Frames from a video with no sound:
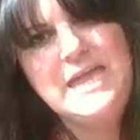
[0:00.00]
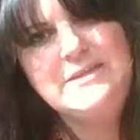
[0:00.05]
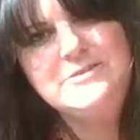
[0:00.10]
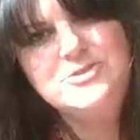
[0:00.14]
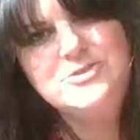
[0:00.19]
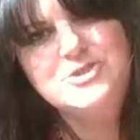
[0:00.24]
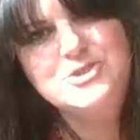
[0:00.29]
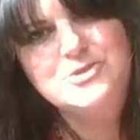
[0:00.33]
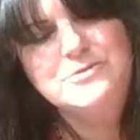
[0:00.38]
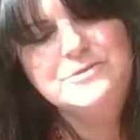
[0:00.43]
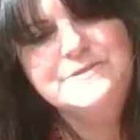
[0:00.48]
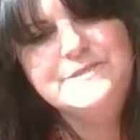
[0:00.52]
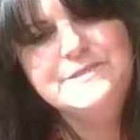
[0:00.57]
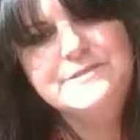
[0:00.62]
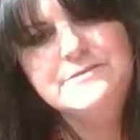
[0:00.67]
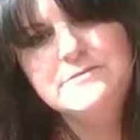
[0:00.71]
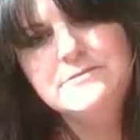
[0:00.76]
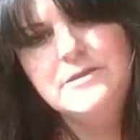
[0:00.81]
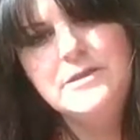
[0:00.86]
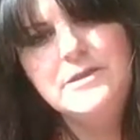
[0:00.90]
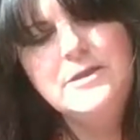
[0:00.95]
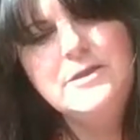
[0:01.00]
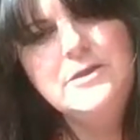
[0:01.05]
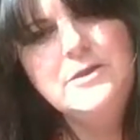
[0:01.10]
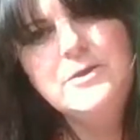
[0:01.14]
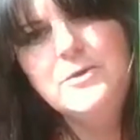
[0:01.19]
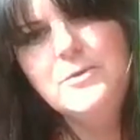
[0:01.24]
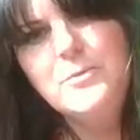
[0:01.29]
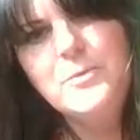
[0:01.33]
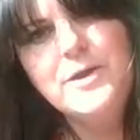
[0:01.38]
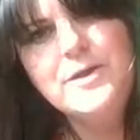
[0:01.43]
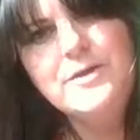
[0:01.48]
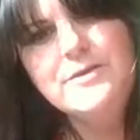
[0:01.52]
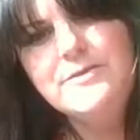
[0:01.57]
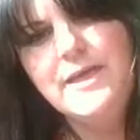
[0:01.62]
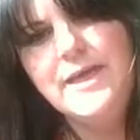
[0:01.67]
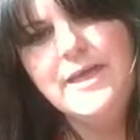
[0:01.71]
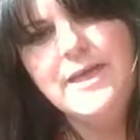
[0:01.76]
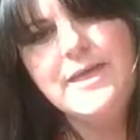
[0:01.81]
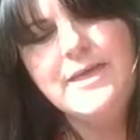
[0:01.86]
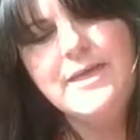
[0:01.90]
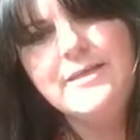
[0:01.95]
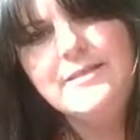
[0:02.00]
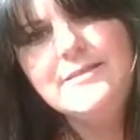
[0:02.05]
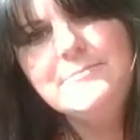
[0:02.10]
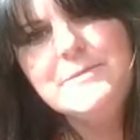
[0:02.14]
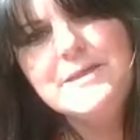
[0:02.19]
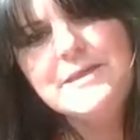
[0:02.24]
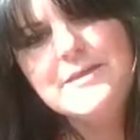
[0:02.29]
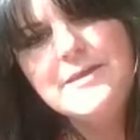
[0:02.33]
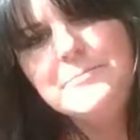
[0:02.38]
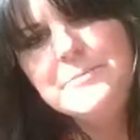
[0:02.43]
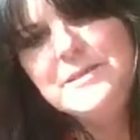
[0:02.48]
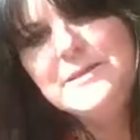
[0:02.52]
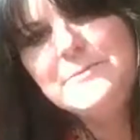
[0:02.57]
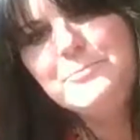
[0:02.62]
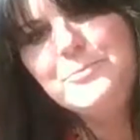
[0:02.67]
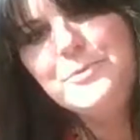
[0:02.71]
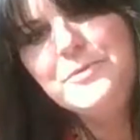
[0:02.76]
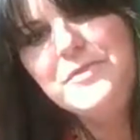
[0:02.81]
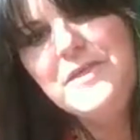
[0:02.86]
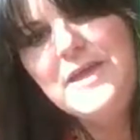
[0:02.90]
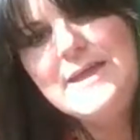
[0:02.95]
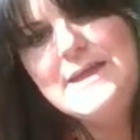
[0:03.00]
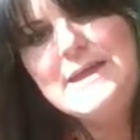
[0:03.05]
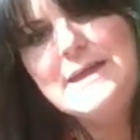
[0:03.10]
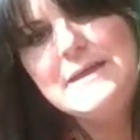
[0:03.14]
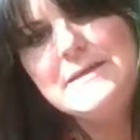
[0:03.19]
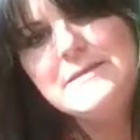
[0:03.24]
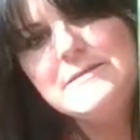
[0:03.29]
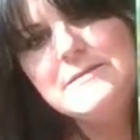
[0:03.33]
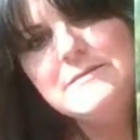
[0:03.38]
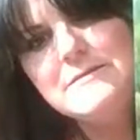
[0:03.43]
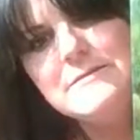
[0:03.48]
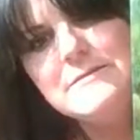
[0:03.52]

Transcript: Angels? Where in the hell am I coming up with that?